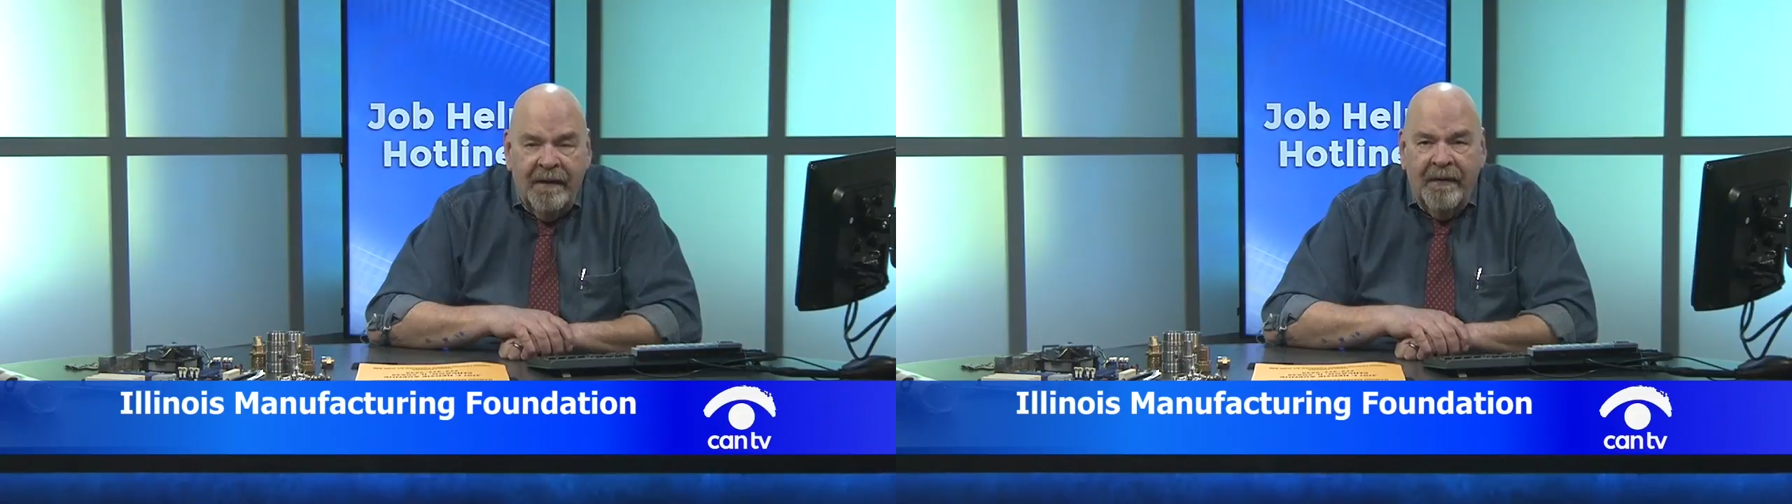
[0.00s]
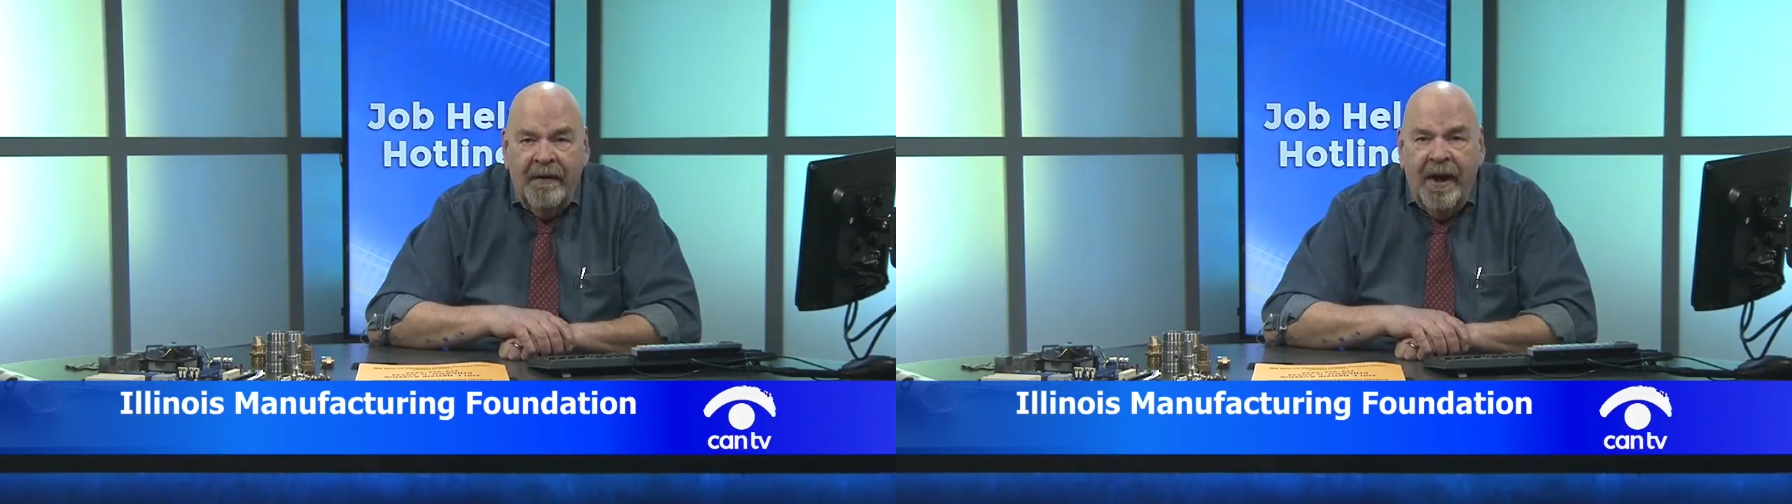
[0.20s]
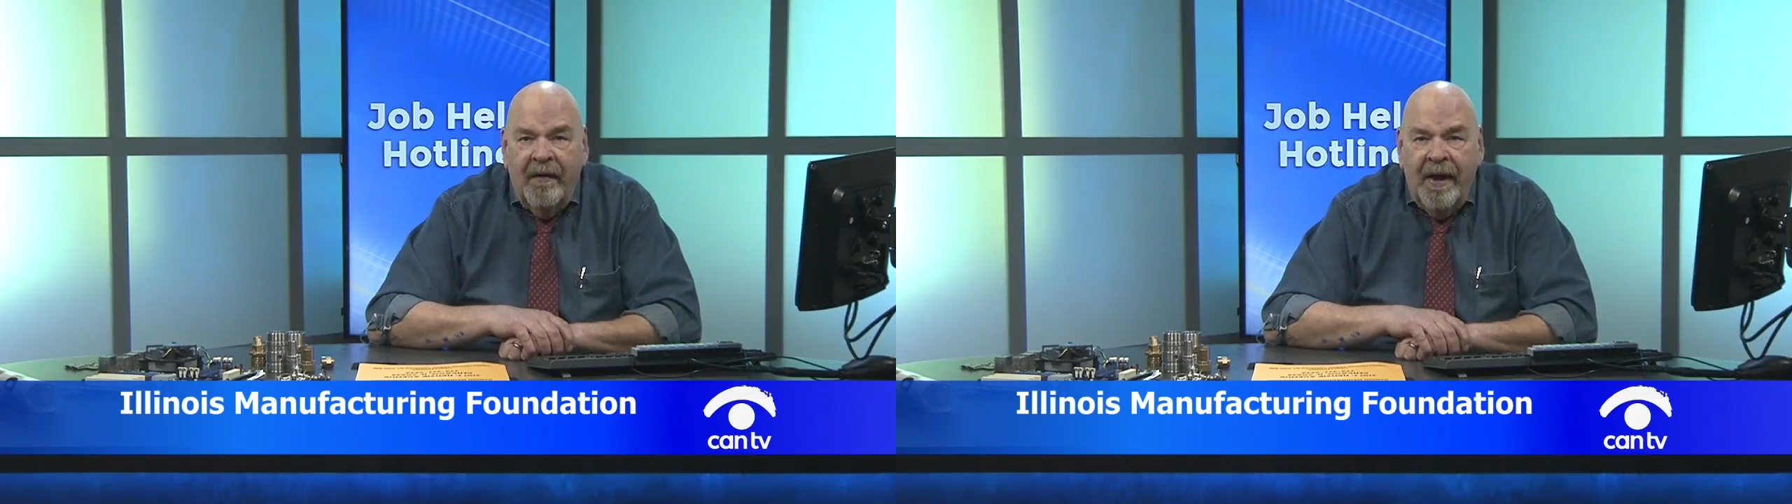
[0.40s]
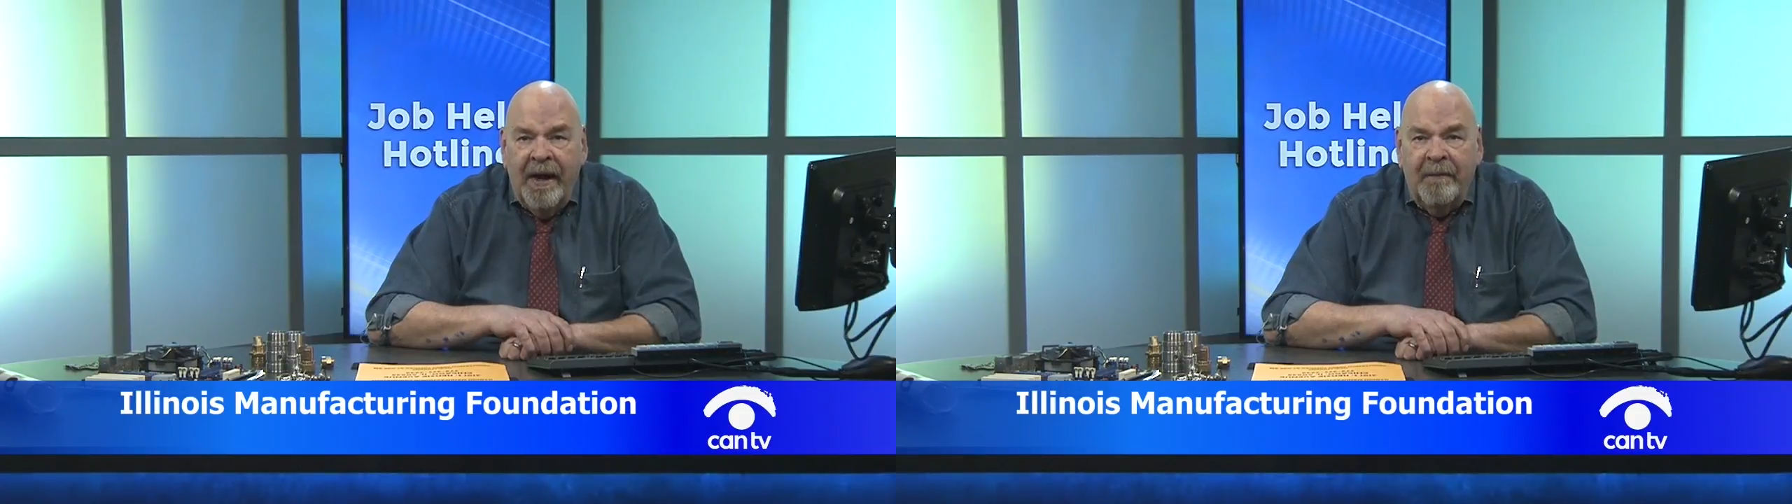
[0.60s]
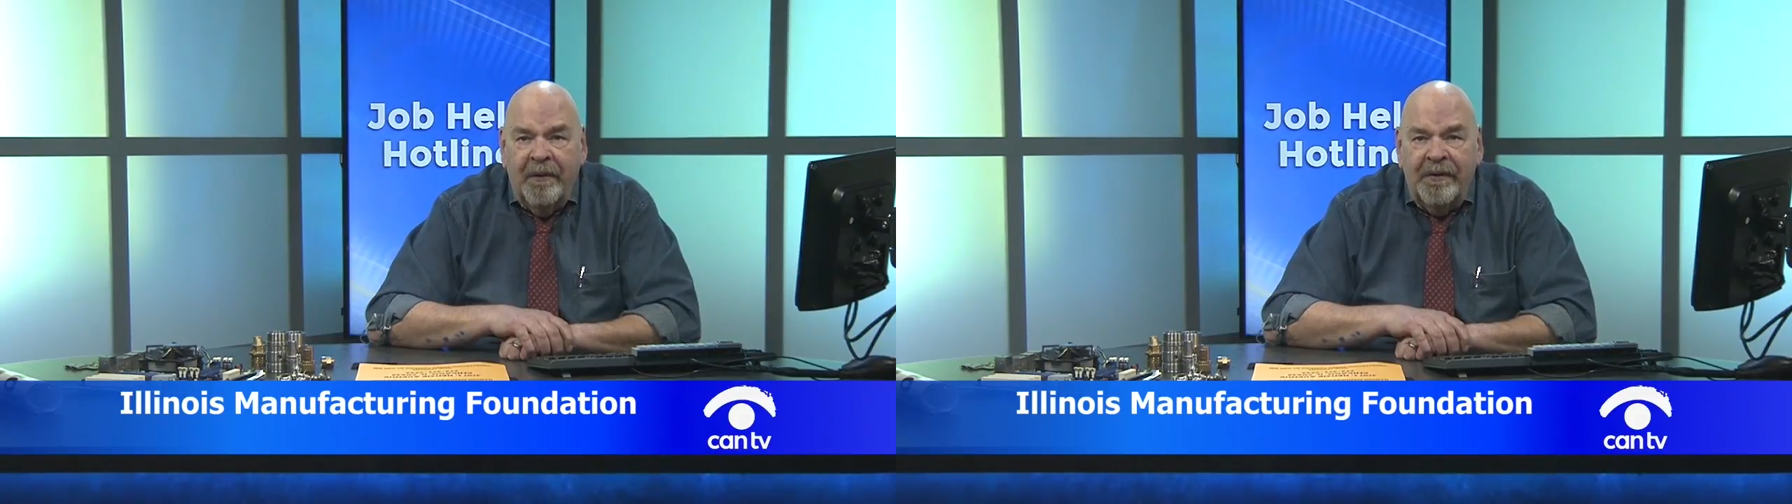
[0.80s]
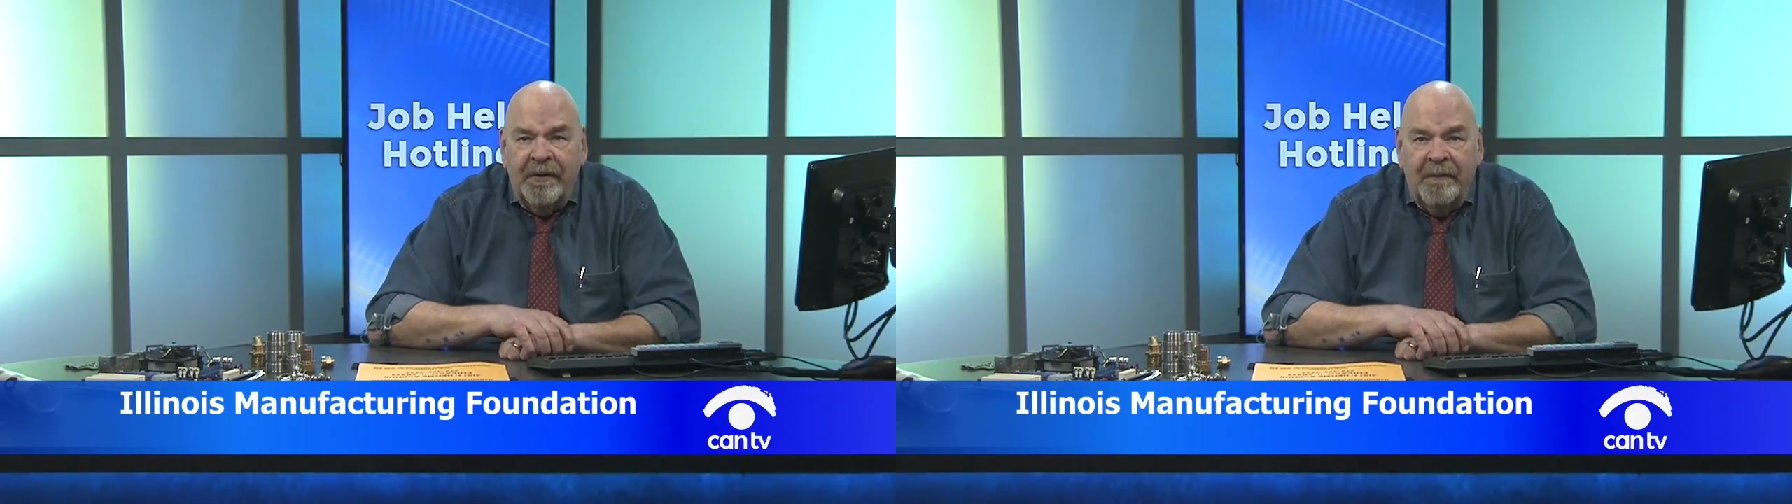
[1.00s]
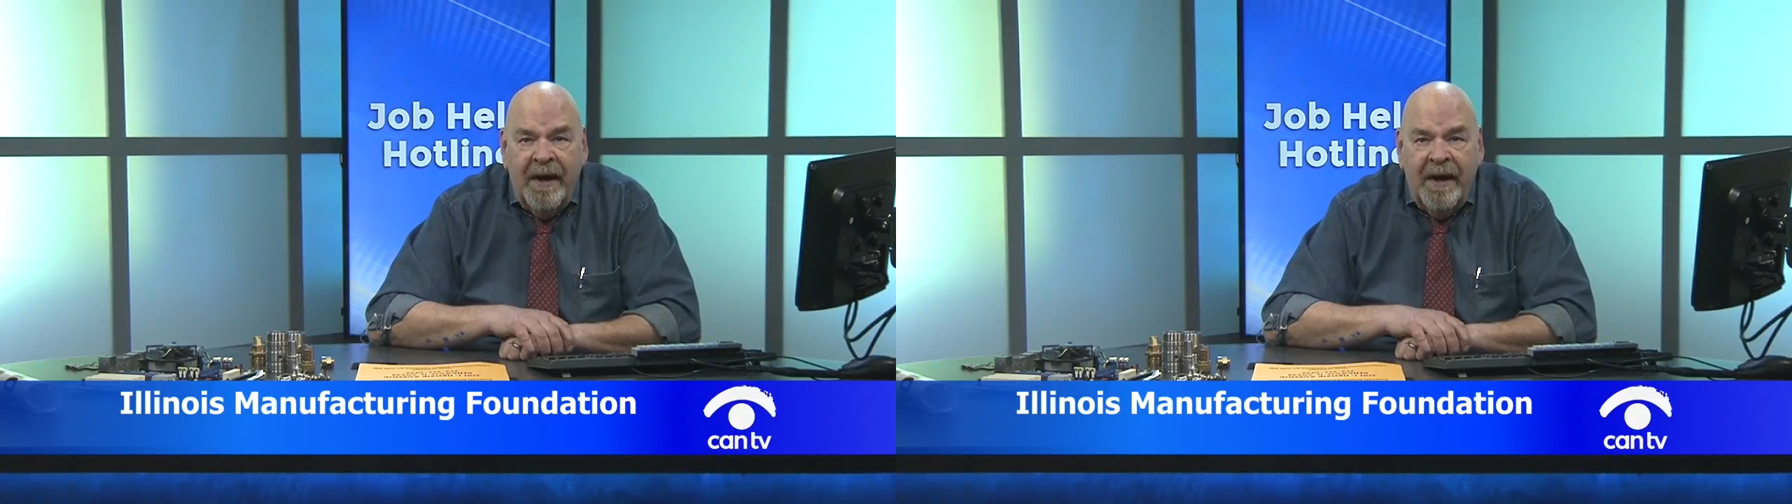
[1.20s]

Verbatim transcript: They're now able to